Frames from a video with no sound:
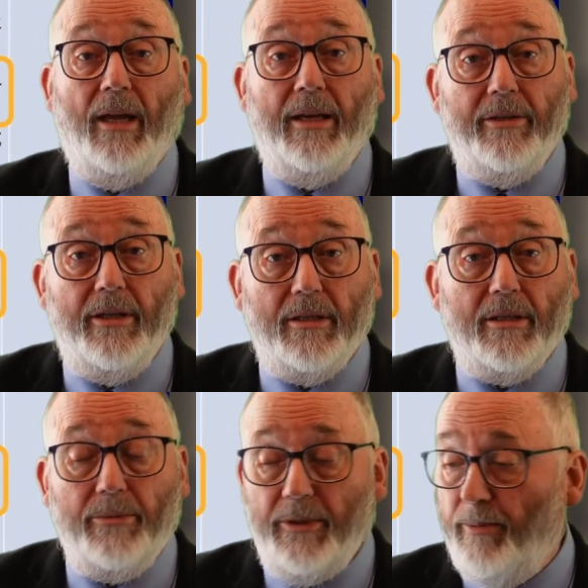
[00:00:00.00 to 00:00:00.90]
And
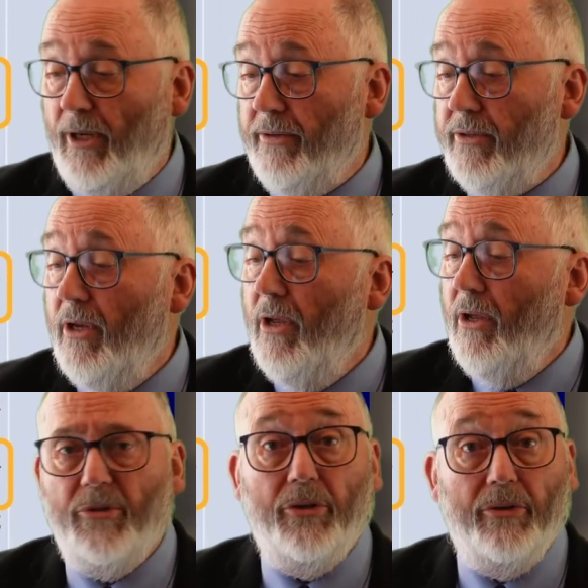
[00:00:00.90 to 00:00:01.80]
Jesus responds,
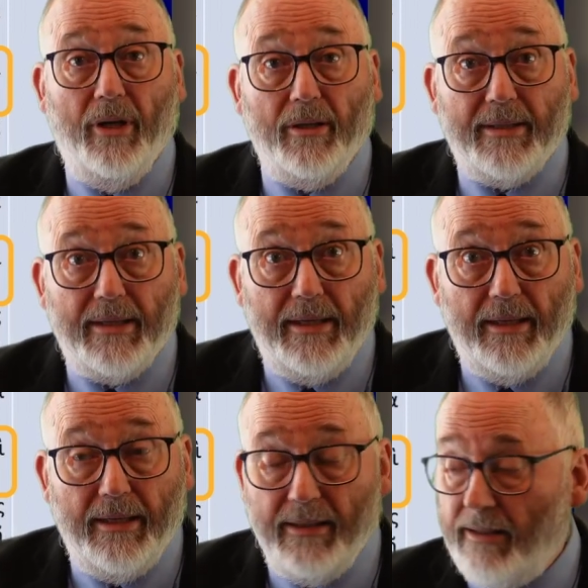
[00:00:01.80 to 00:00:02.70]
do you not see
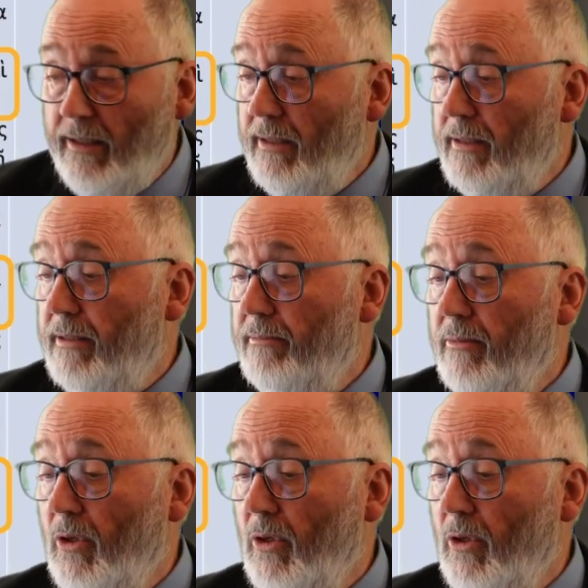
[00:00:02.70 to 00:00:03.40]
these things?